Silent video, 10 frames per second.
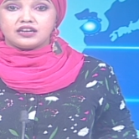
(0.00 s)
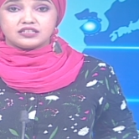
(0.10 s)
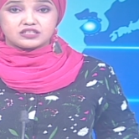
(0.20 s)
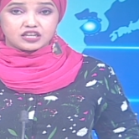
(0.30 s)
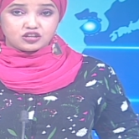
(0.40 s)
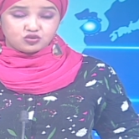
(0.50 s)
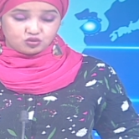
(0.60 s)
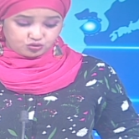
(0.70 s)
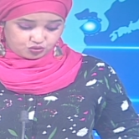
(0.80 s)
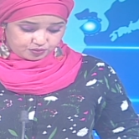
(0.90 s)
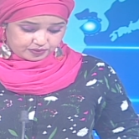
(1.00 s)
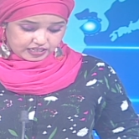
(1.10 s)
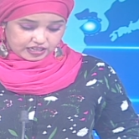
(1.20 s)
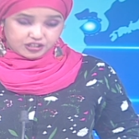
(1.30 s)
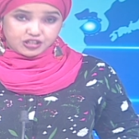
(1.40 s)
scheduled to
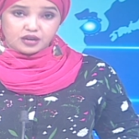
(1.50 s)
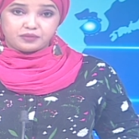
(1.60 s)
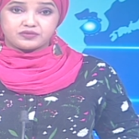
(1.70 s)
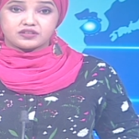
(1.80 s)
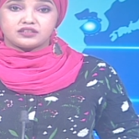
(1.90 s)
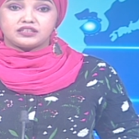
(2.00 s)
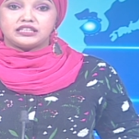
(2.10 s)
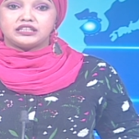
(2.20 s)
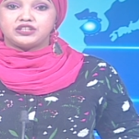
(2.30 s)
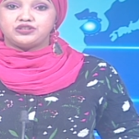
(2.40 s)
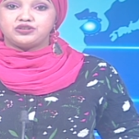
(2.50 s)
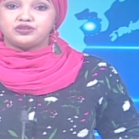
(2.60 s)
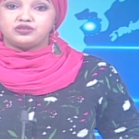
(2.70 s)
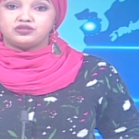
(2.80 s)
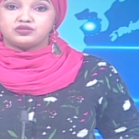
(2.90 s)
be adopted in the
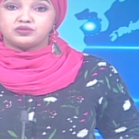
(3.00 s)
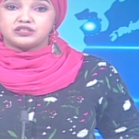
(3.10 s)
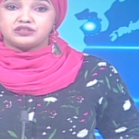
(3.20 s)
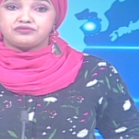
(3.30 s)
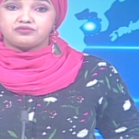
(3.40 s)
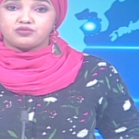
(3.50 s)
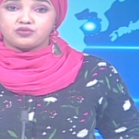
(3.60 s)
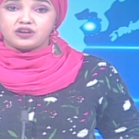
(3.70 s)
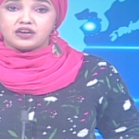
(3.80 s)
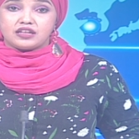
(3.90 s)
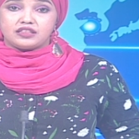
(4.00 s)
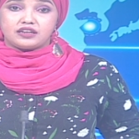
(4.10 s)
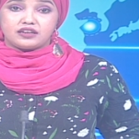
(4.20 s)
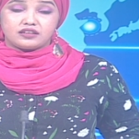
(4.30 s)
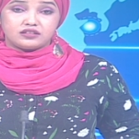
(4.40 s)
year 24.
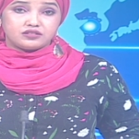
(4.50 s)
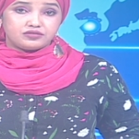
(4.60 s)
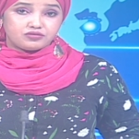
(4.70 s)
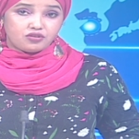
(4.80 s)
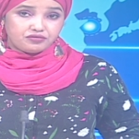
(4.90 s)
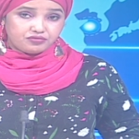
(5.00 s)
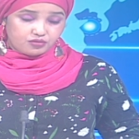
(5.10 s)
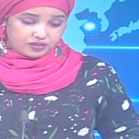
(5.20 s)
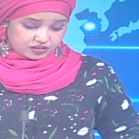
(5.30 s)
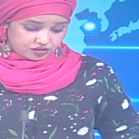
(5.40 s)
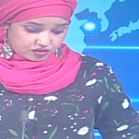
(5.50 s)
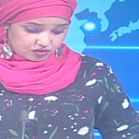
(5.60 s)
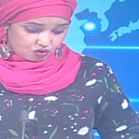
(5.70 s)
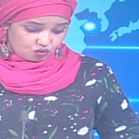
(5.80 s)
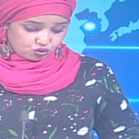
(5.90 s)
The conference
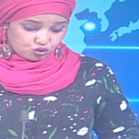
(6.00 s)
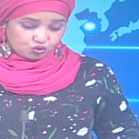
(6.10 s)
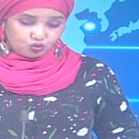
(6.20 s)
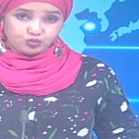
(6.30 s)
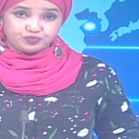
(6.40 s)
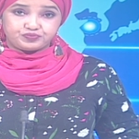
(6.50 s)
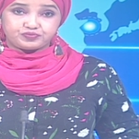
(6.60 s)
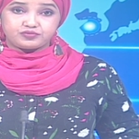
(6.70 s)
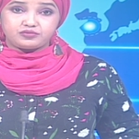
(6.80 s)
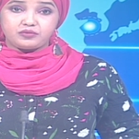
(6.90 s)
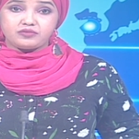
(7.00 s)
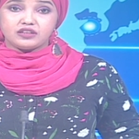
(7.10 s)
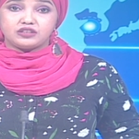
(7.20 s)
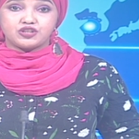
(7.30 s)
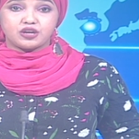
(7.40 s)
also
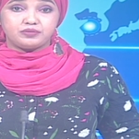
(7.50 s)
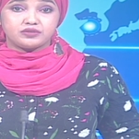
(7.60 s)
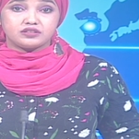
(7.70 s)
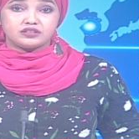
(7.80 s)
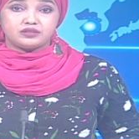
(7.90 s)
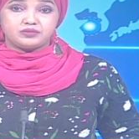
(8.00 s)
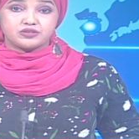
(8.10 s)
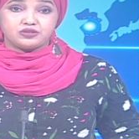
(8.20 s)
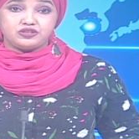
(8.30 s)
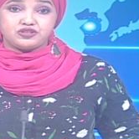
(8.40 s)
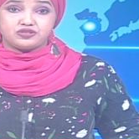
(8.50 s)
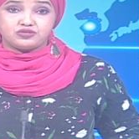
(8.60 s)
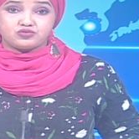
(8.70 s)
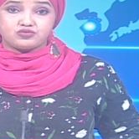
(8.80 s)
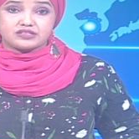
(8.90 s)
adopt uh, the
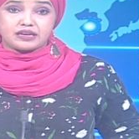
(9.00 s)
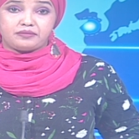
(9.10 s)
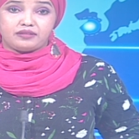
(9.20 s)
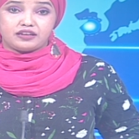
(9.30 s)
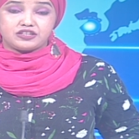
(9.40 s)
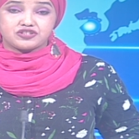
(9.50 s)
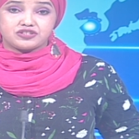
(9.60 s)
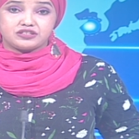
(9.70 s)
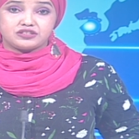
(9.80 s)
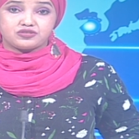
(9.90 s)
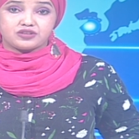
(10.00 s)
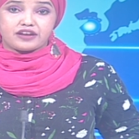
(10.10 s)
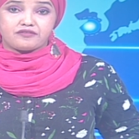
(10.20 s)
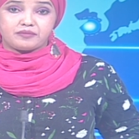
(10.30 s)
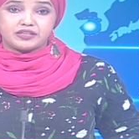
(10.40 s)
resolution to establish an
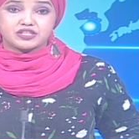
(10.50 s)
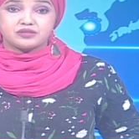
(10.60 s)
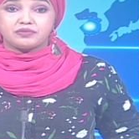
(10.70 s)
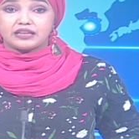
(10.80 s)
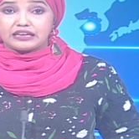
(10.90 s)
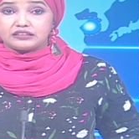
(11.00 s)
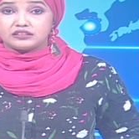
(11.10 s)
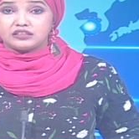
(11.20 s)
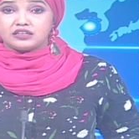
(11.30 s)
intergovernmental planning,